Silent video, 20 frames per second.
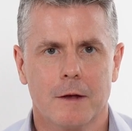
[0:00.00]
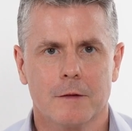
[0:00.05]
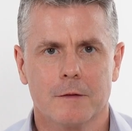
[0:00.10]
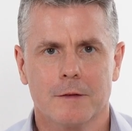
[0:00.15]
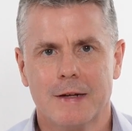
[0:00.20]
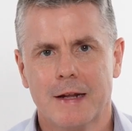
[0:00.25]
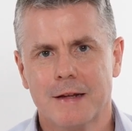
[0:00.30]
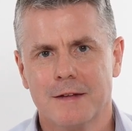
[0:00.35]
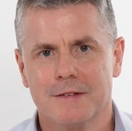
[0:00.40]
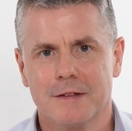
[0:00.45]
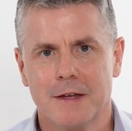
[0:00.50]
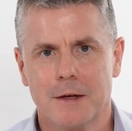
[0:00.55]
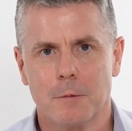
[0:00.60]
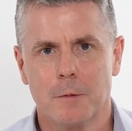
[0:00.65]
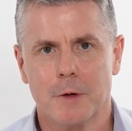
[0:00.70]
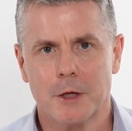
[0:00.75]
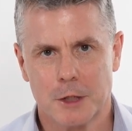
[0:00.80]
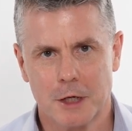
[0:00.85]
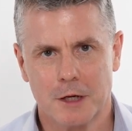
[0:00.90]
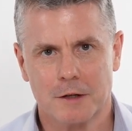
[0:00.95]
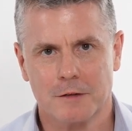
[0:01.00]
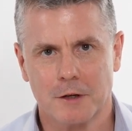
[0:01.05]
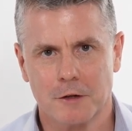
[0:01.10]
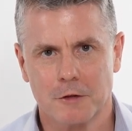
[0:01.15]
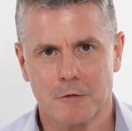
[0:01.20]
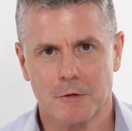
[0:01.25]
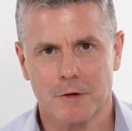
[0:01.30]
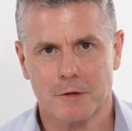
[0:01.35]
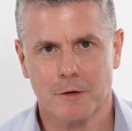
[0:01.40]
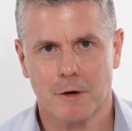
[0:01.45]
So let's see which
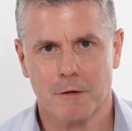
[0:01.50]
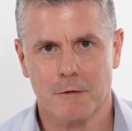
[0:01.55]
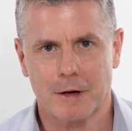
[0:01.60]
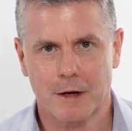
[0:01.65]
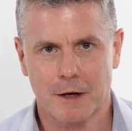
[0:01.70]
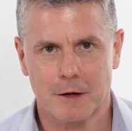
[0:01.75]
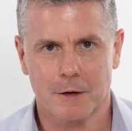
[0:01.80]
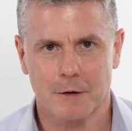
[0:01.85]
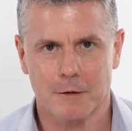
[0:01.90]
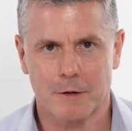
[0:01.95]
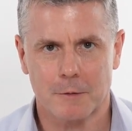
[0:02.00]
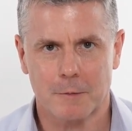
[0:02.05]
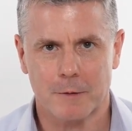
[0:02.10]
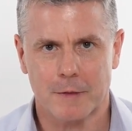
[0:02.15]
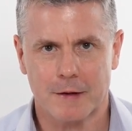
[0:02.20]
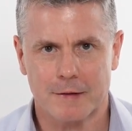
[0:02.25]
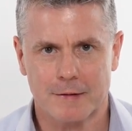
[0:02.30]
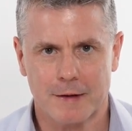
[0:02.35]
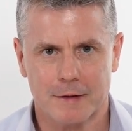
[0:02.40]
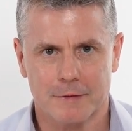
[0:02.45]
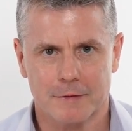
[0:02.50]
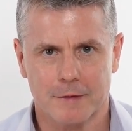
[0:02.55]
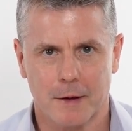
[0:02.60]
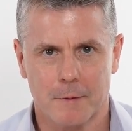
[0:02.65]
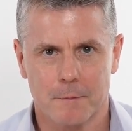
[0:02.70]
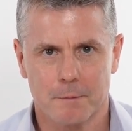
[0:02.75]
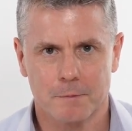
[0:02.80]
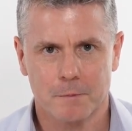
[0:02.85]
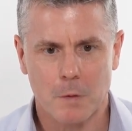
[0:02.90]
accessories are included with the tester.